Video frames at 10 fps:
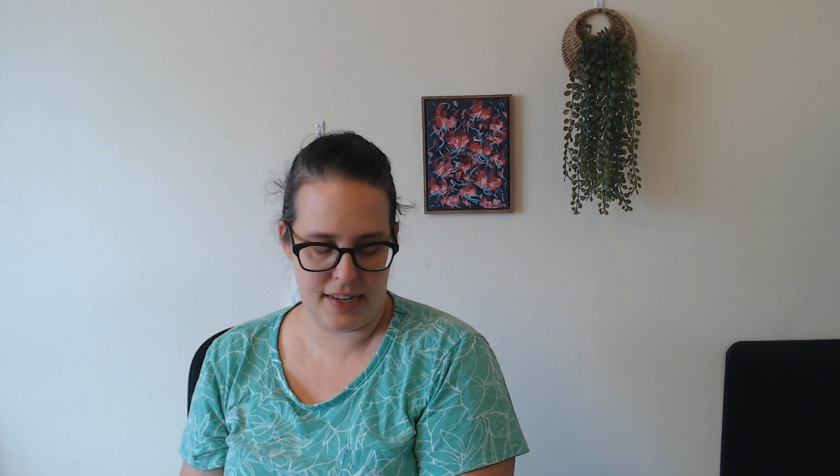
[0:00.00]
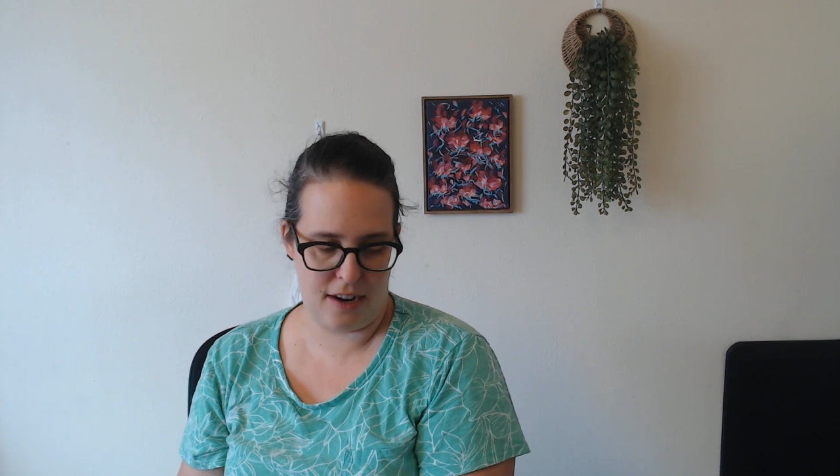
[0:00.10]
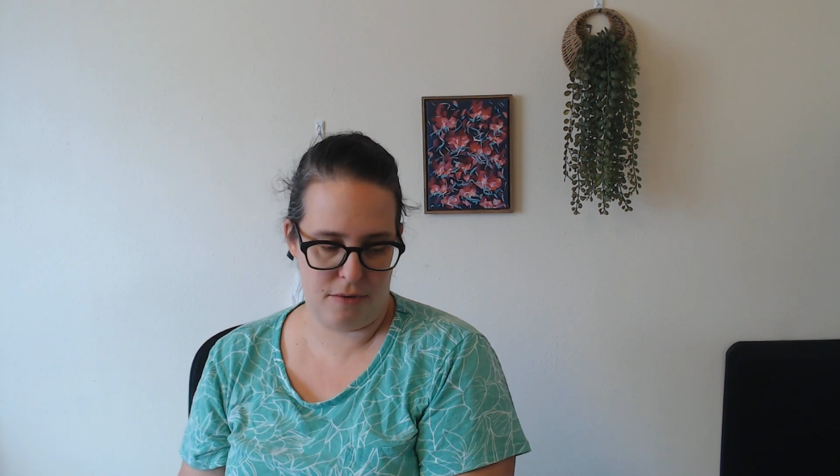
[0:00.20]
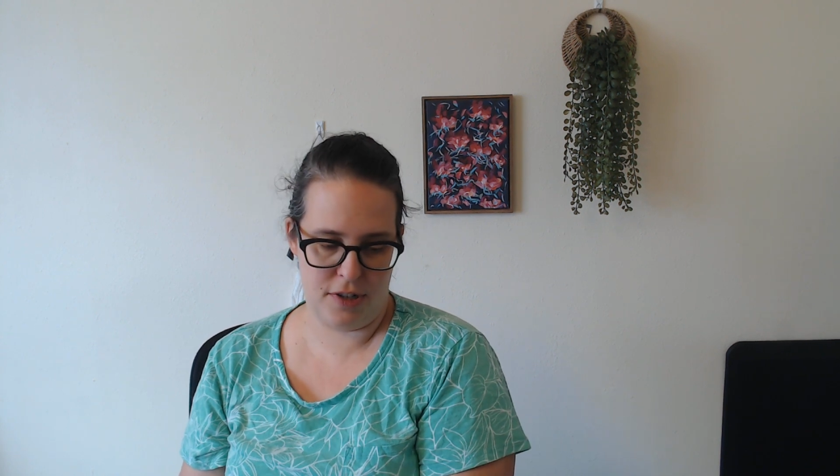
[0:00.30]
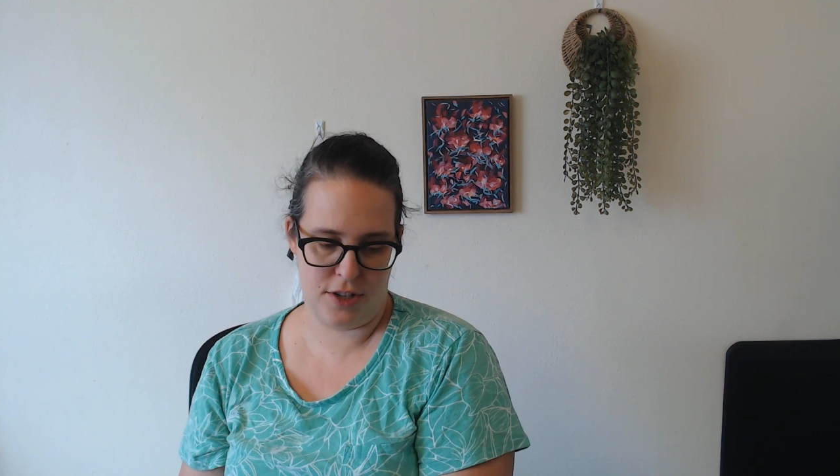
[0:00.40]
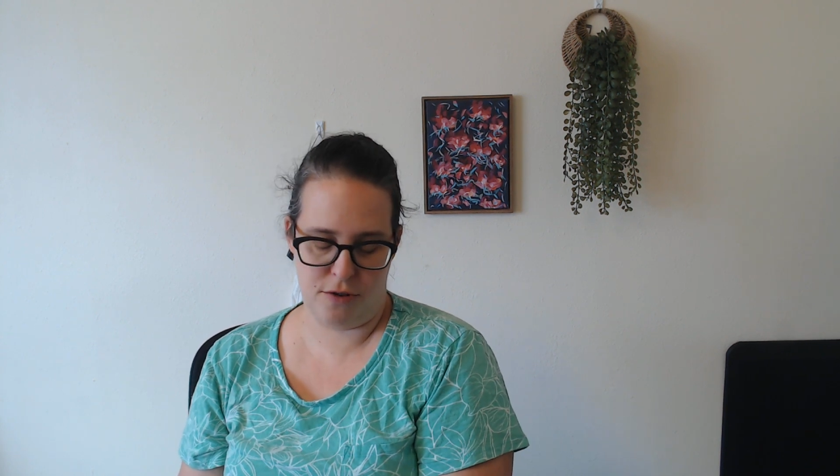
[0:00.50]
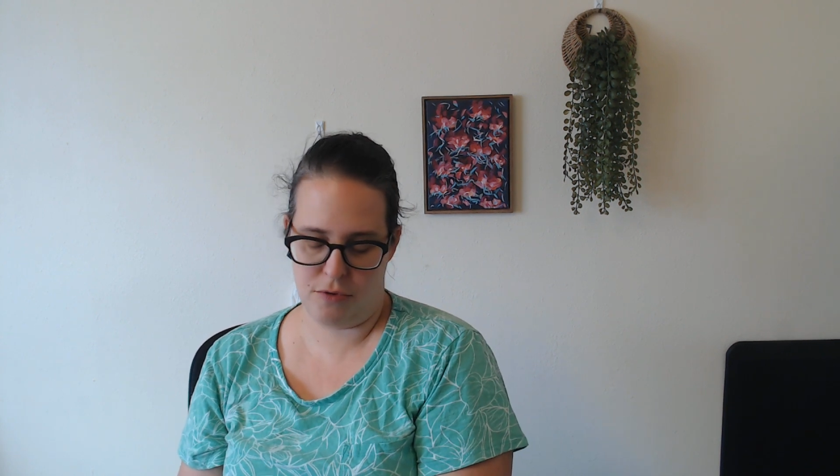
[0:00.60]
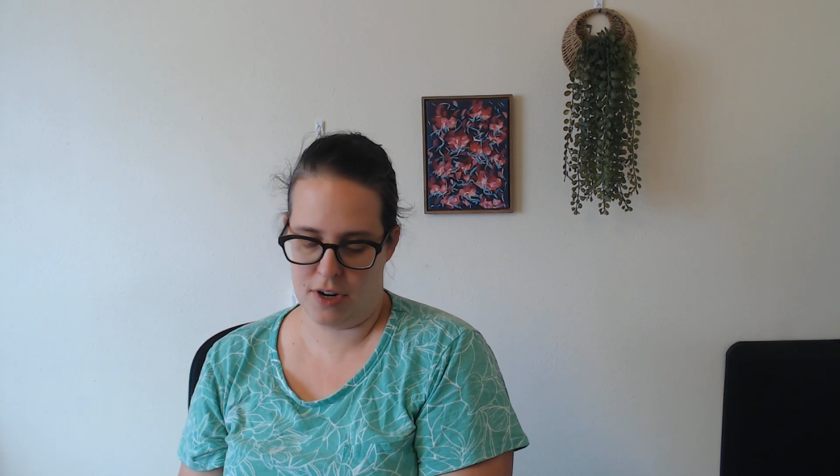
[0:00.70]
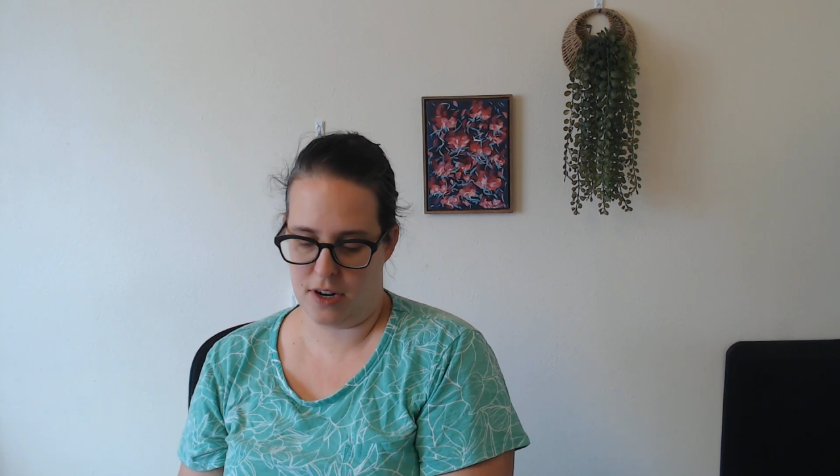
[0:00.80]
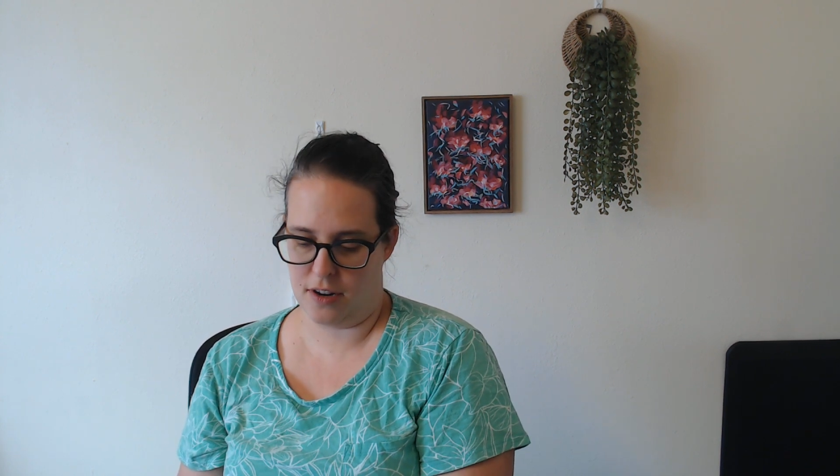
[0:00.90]
I want to
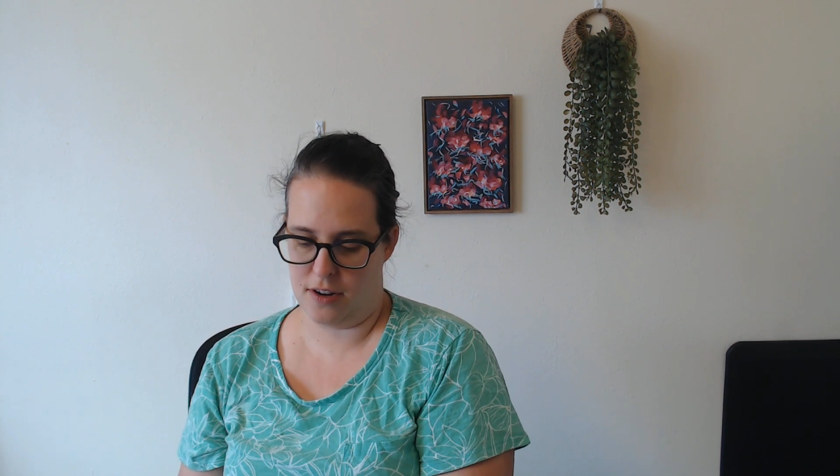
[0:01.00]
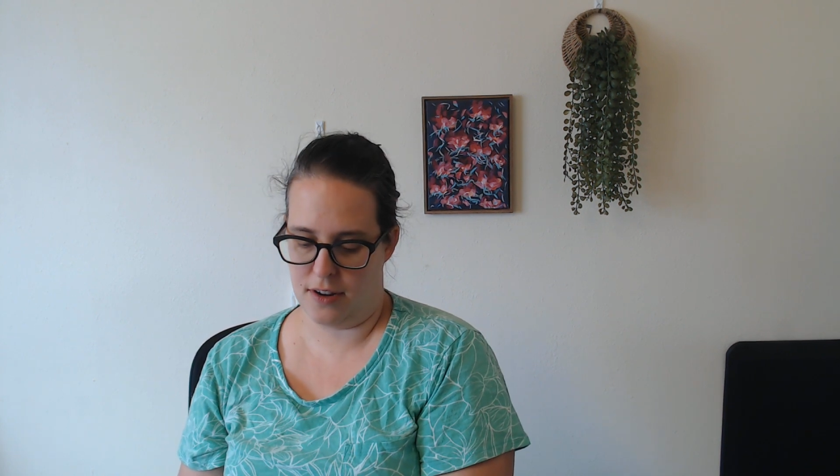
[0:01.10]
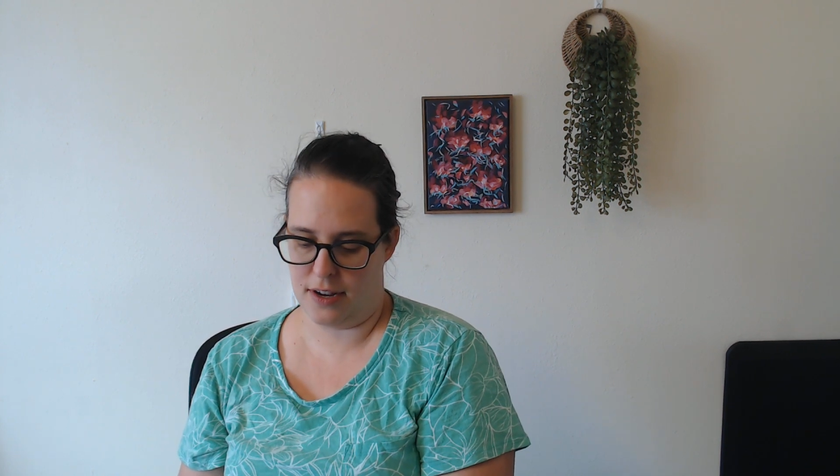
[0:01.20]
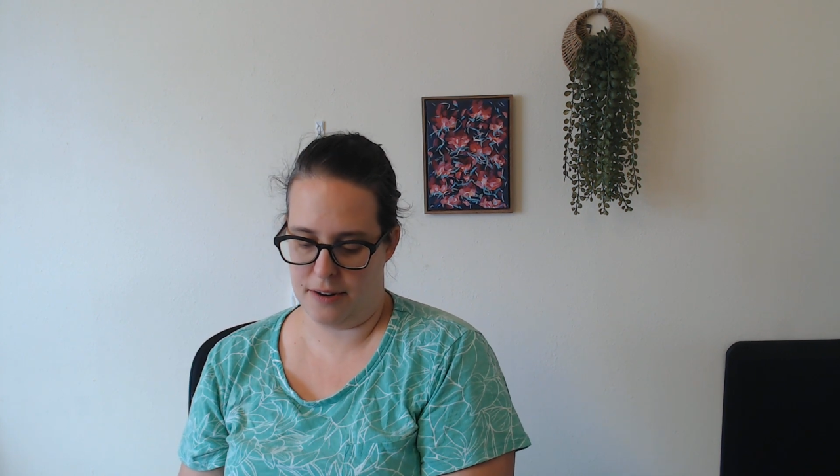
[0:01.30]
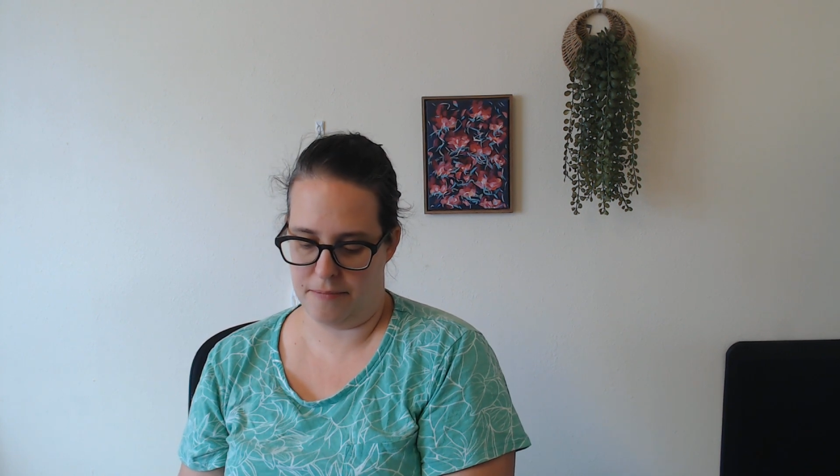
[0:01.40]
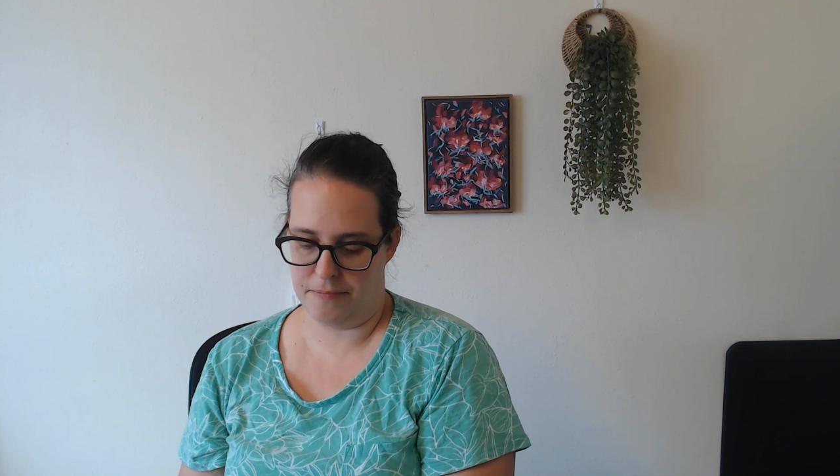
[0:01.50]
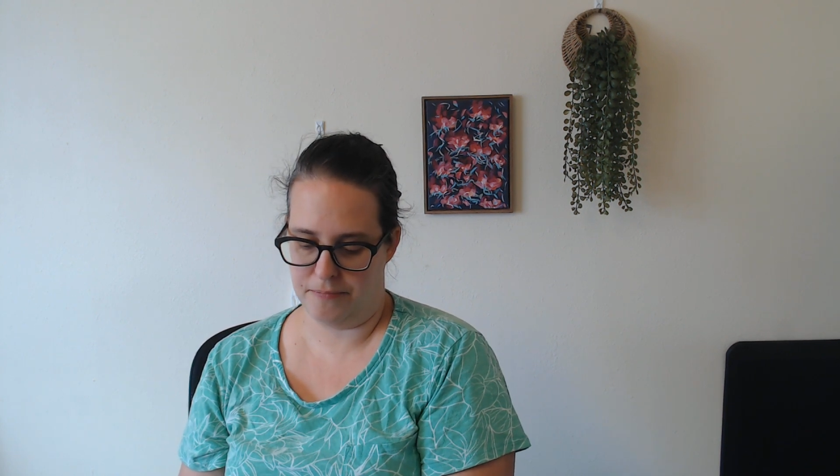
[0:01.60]
work on